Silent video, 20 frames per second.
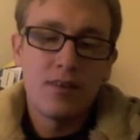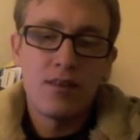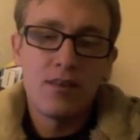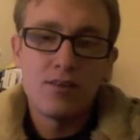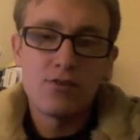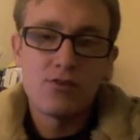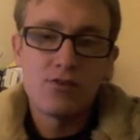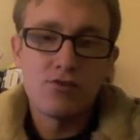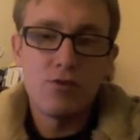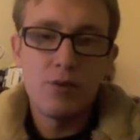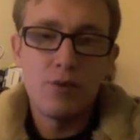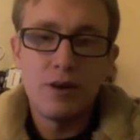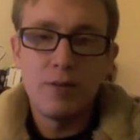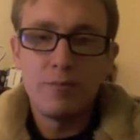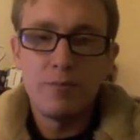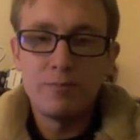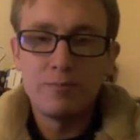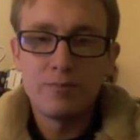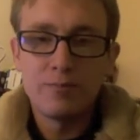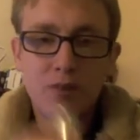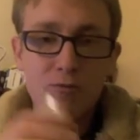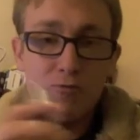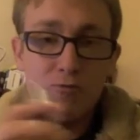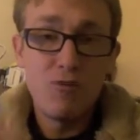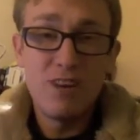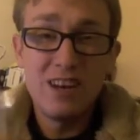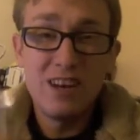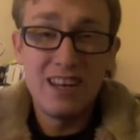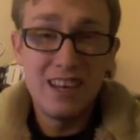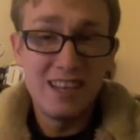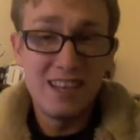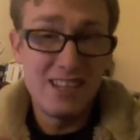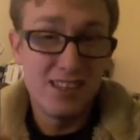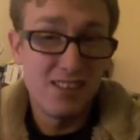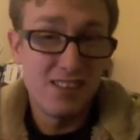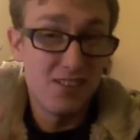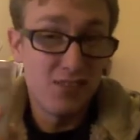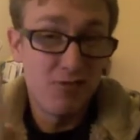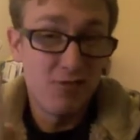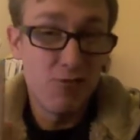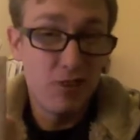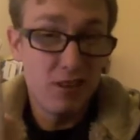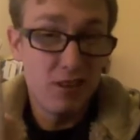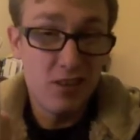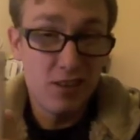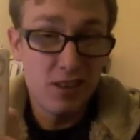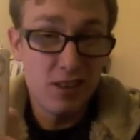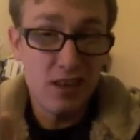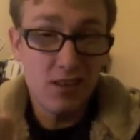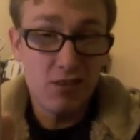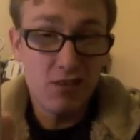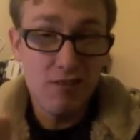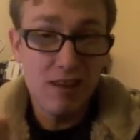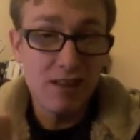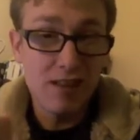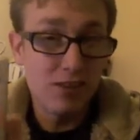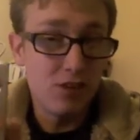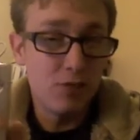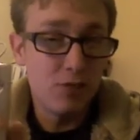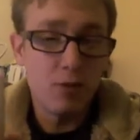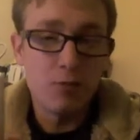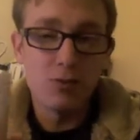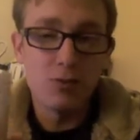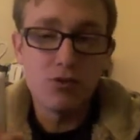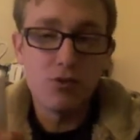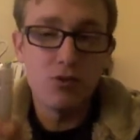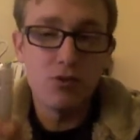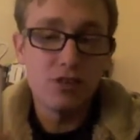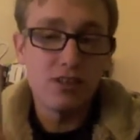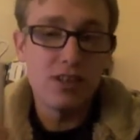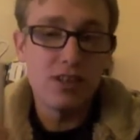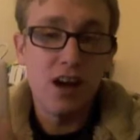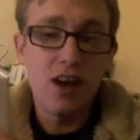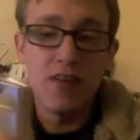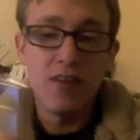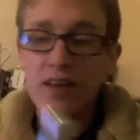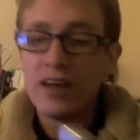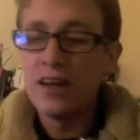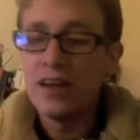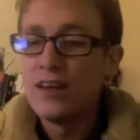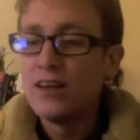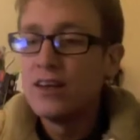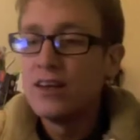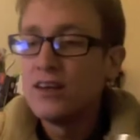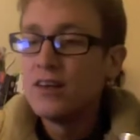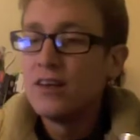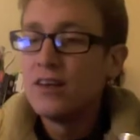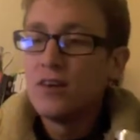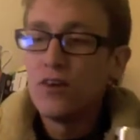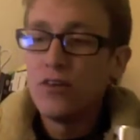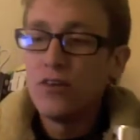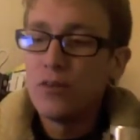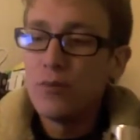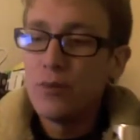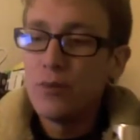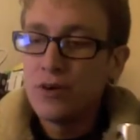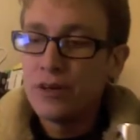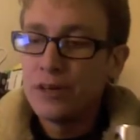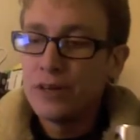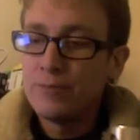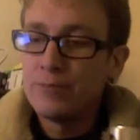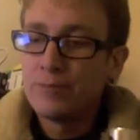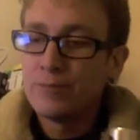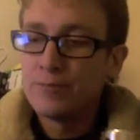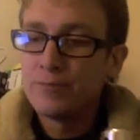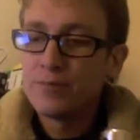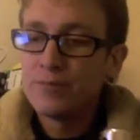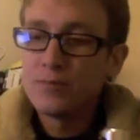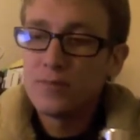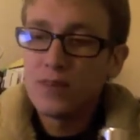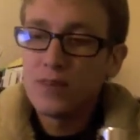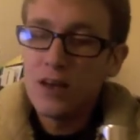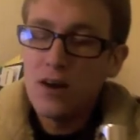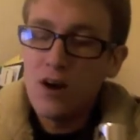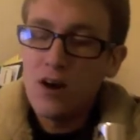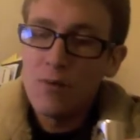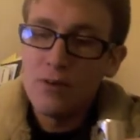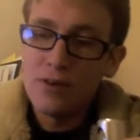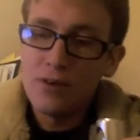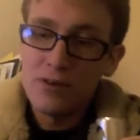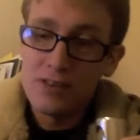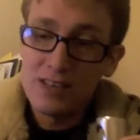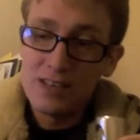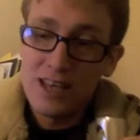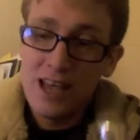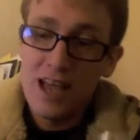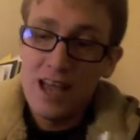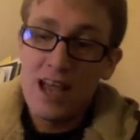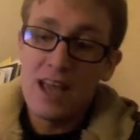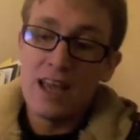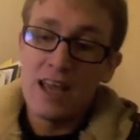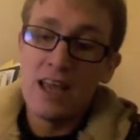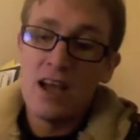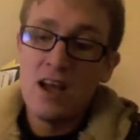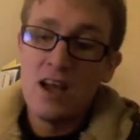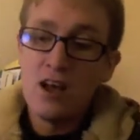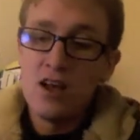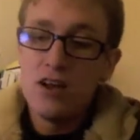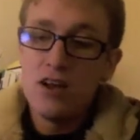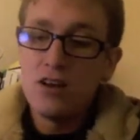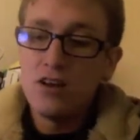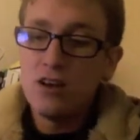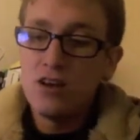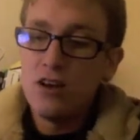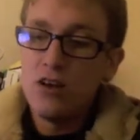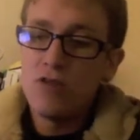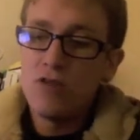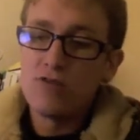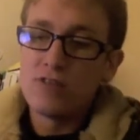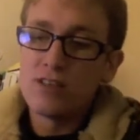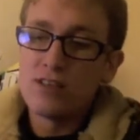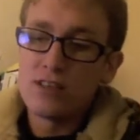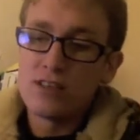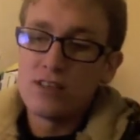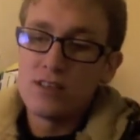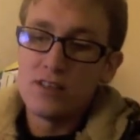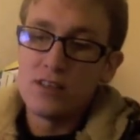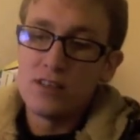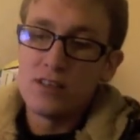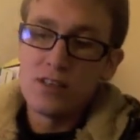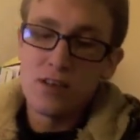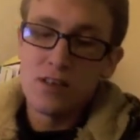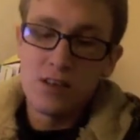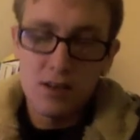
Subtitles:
screw it on. Really easy because of the really thick threads that you probably saw at the start there on the body. Now I'll be using a low resistance